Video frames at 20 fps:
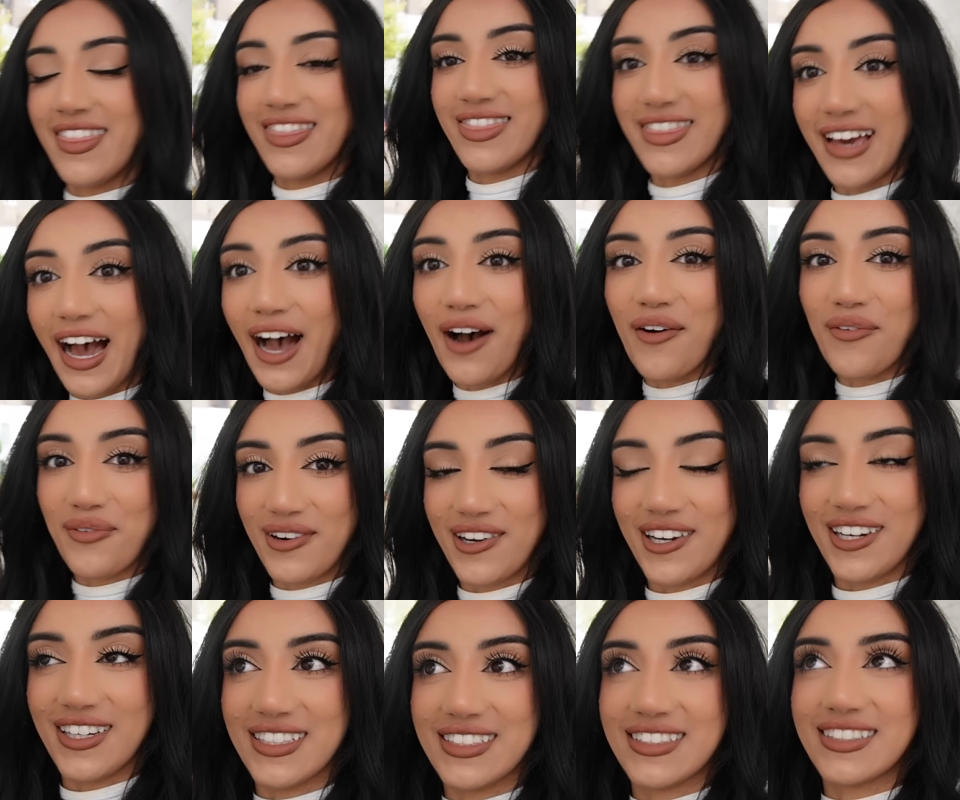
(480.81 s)
That
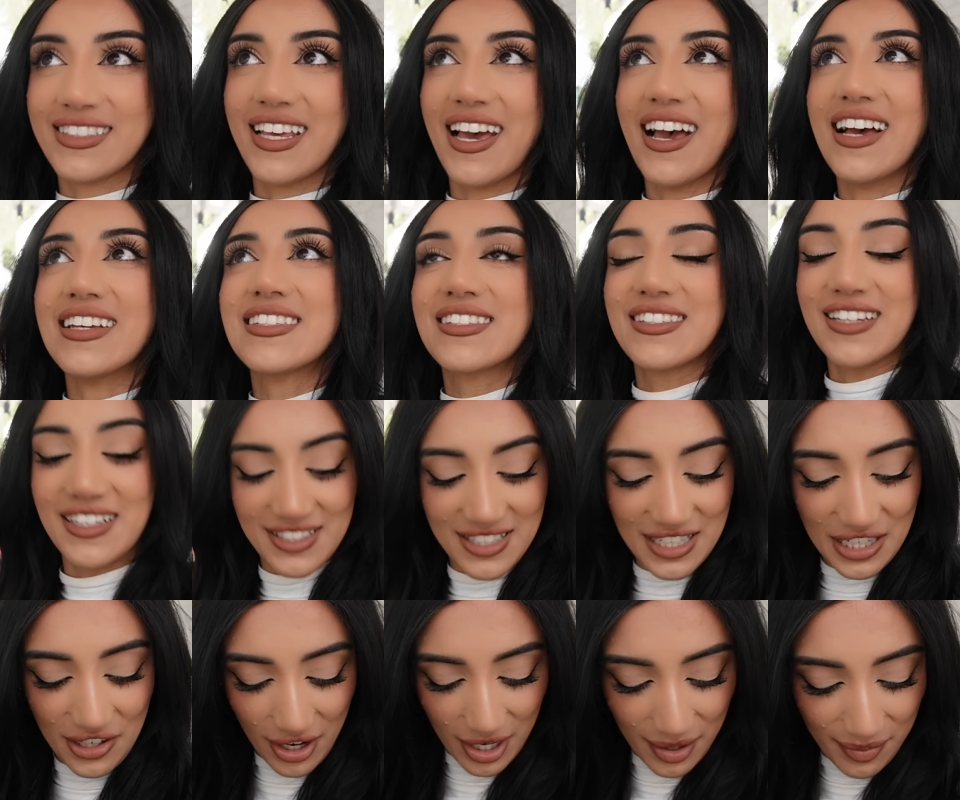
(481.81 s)
was such an
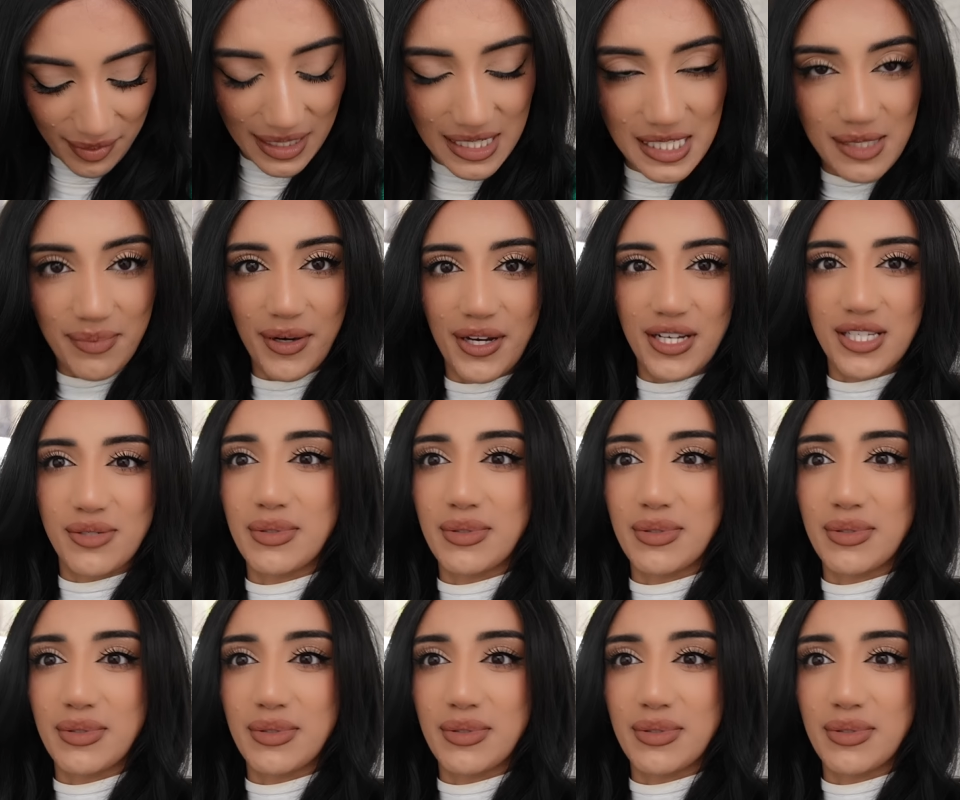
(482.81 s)
incredible experience.